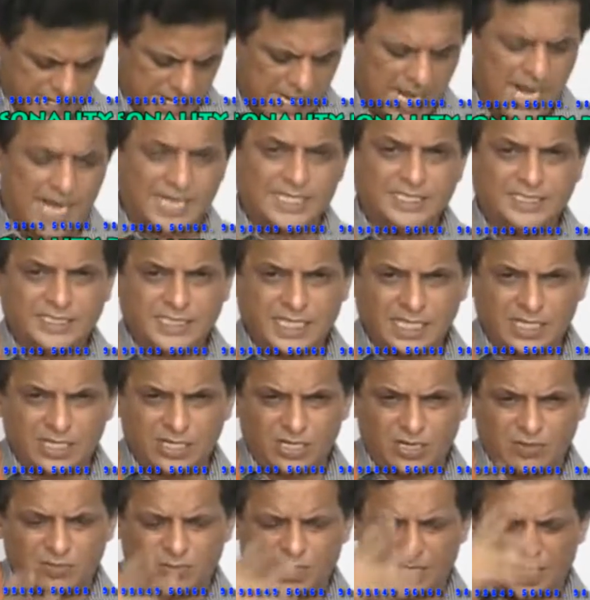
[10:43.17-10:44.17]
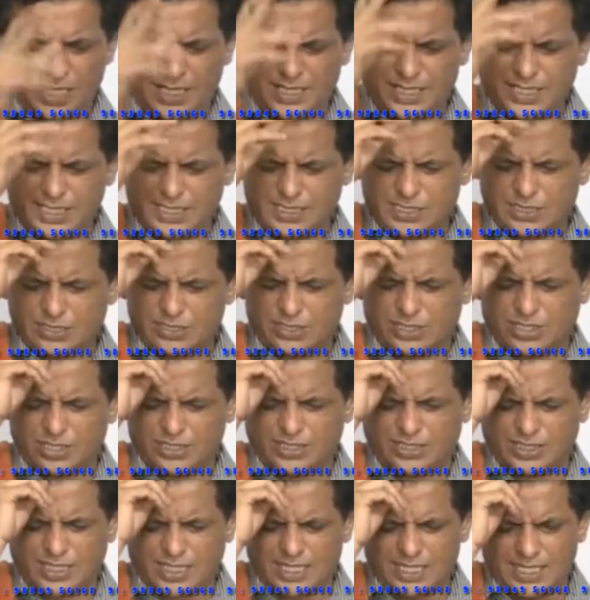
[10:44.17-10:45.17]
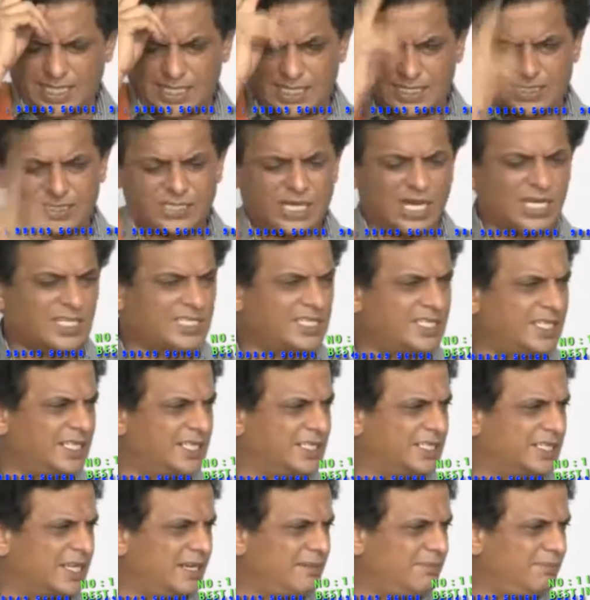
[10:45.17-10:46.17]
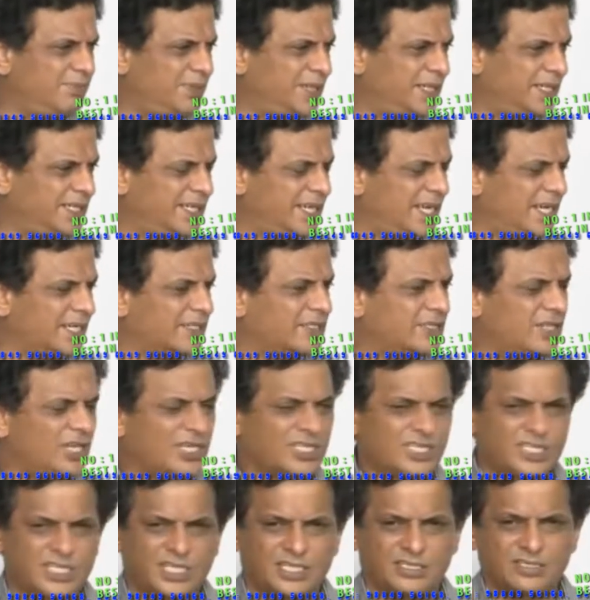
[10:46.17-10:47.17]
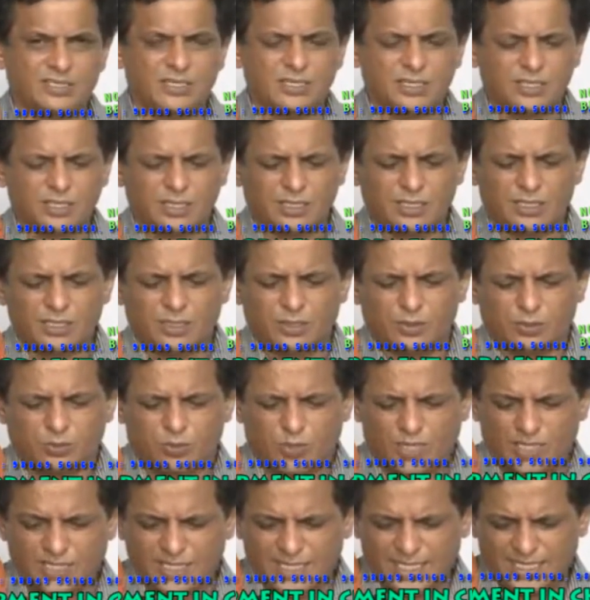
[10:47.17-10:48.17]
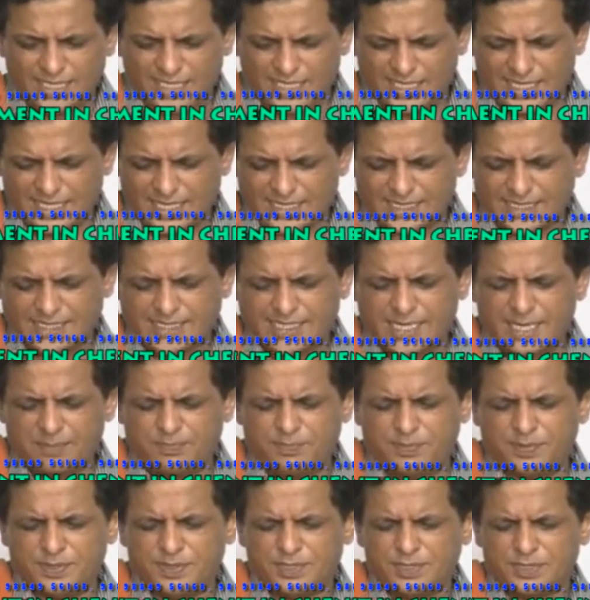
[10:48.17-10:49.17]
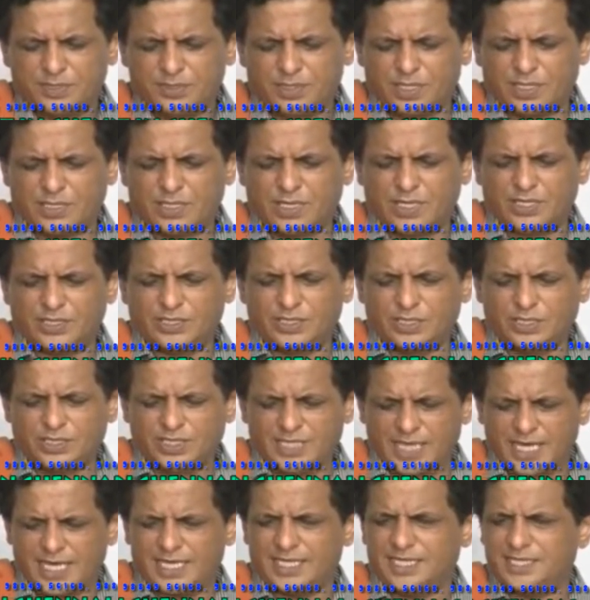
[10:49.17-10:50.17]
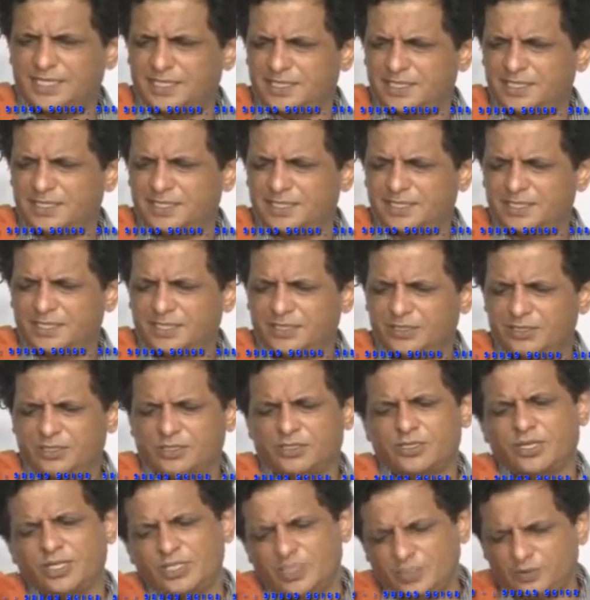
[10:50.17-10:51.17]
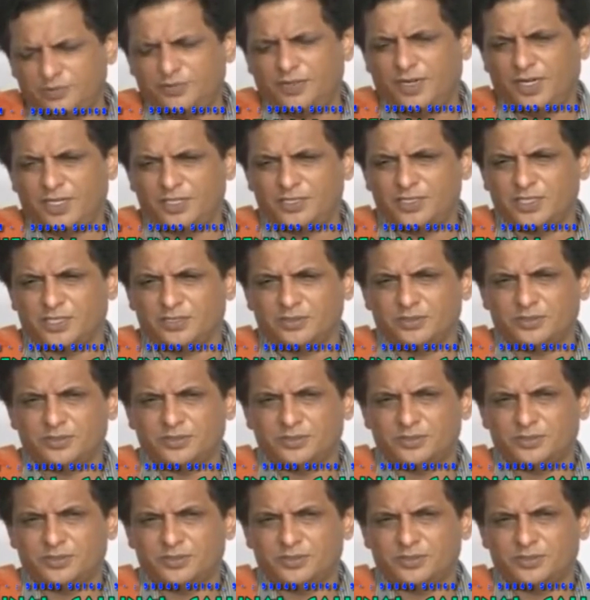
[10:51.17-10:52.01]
Until your body is totally exhausted, completely exhausted. One other next step, you are going to die. You are going to fall down.